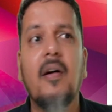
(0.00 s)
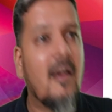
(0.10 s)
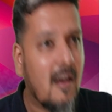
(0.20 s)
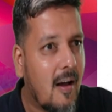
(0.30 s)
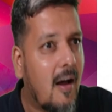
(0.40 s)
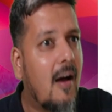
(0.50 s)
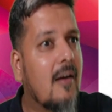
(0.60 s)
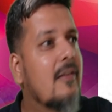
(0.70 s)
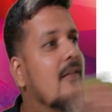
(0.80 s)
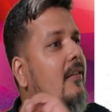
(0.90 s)

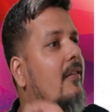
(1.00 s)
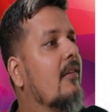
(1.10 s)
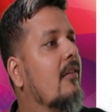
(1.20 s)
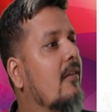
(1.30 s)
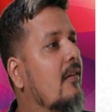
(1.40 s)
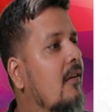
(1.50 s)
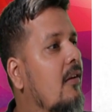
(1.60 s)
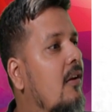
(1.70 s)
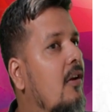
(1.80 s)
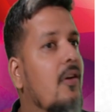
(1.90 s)
Cards.
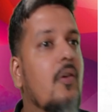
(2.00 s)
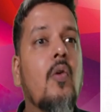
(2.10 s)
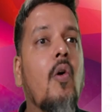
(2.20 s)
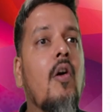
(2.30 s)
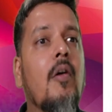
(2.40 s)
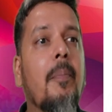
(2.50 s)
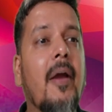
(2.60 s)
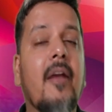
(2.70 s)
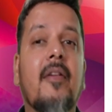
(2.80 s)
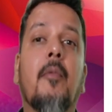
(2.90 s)
You don't
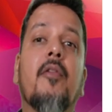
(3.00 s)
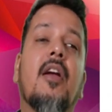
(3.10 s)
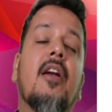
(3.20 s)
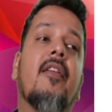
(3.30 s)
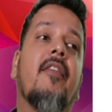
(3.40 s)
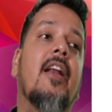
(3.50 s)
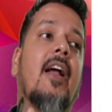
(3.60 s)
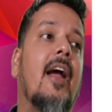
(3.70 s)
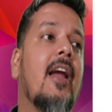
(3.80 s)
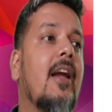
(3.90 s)
pay, supposing it is a very
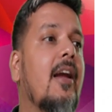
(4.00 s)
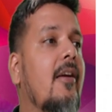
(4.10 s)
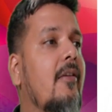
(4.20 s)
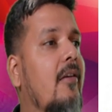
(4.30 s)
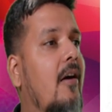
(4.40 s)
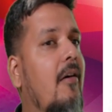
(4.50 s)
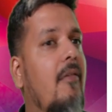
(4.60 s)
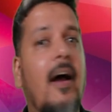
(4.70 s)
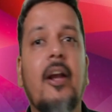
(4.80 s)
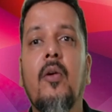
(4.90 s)
high
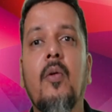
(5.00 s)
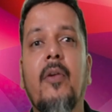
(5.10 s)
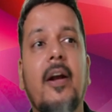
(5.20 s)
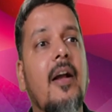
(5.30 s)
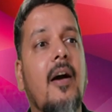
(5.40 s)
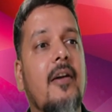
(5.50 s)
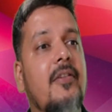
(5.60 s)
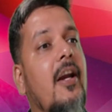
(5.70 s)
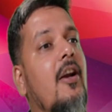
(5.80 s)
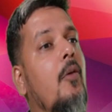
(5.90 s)
value wedding card,
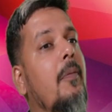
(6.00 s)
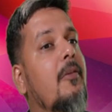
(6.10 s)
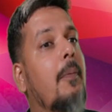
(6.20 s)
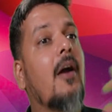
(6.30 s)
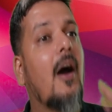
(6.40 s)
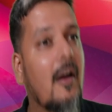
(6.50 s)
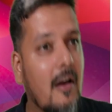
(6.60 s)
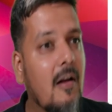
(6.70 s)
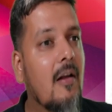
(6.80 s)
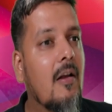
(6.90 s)
300 rupees per card.
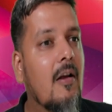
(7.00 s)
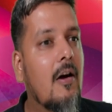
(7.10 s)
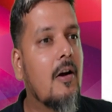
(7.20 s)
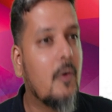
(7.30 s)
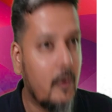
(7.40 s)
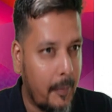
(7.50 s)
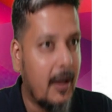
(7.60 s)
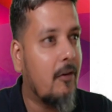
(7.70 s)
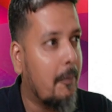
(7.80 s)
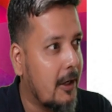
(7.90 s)
Do you pay
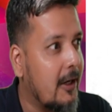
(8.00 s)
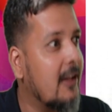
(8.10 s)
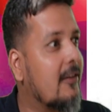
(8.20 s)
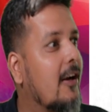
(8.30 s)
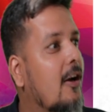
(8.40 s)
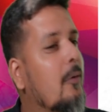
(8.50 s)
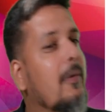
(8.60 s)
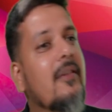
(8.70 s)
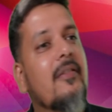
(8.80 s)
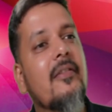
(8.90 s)
for printing 300
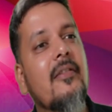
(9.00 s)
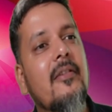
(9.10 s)
rupees?